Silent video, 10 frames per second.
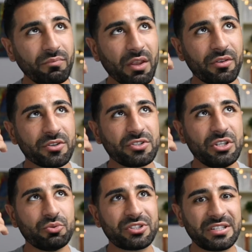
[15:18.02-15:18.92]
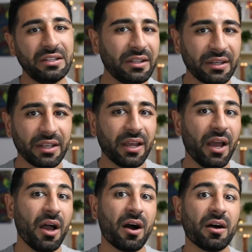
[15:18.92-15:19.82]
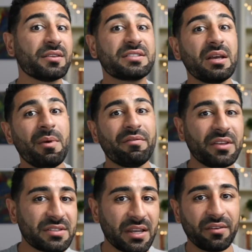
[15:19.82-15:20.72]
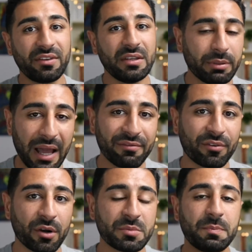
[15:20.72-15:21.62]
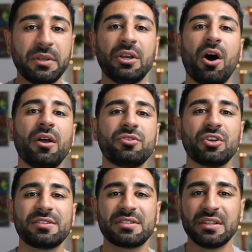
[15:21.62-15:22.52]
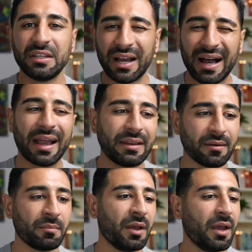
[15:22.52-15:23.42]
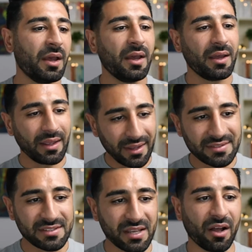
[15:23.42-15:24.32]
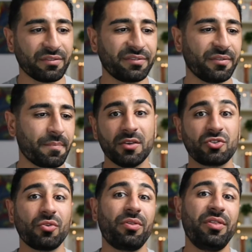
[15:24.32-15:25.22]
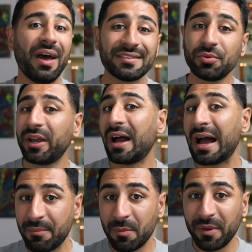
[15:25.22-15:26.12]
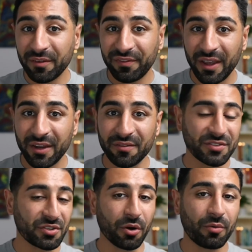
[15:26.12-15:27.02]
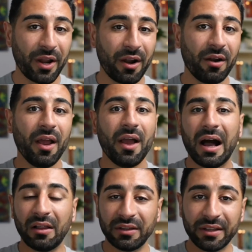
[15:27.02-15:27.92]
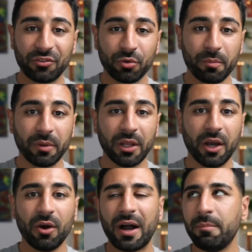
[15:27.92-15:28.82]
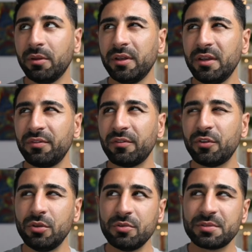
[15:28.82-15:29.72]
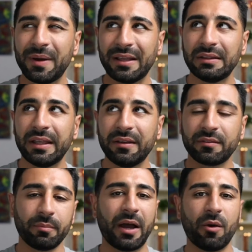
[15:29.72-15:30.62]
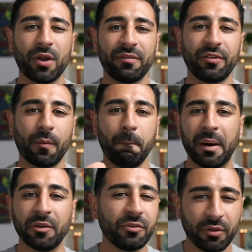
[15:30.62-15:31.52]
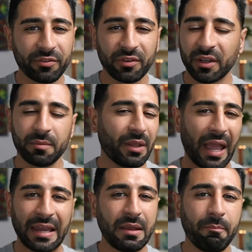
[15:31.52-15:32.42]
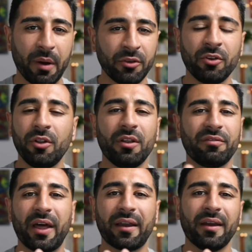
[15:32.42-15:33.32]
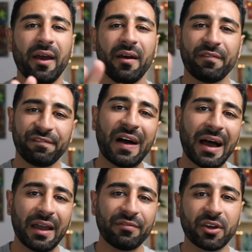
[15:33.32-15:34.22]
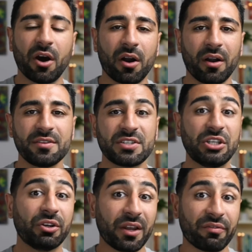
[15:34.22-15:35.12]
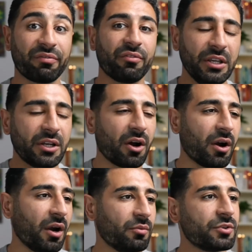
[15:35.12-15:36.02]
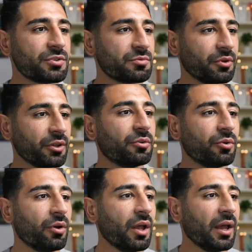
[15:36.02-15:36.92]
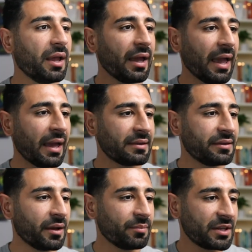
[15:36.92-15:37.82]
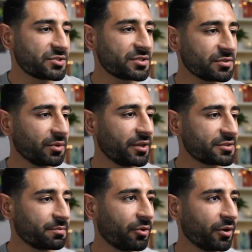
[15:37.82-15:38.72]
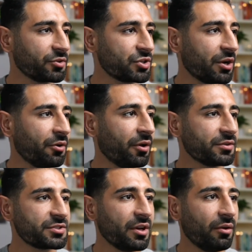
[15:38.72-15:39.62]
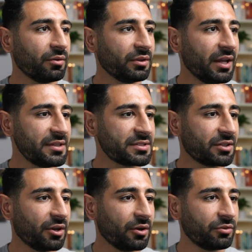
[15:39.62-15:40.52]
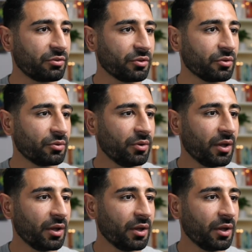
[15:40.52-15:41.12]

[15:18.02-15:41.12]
there's utility on some of these NFT platforms beyond just the item itself. So that's why I'm a big fan of So Rare. I'll link to it below. I believe if you use my link to buy one of their bundles, it can be any bundle of like 5 cards, you'll get a free card, which is really cool. And that's just a way to support in general. So let's go to,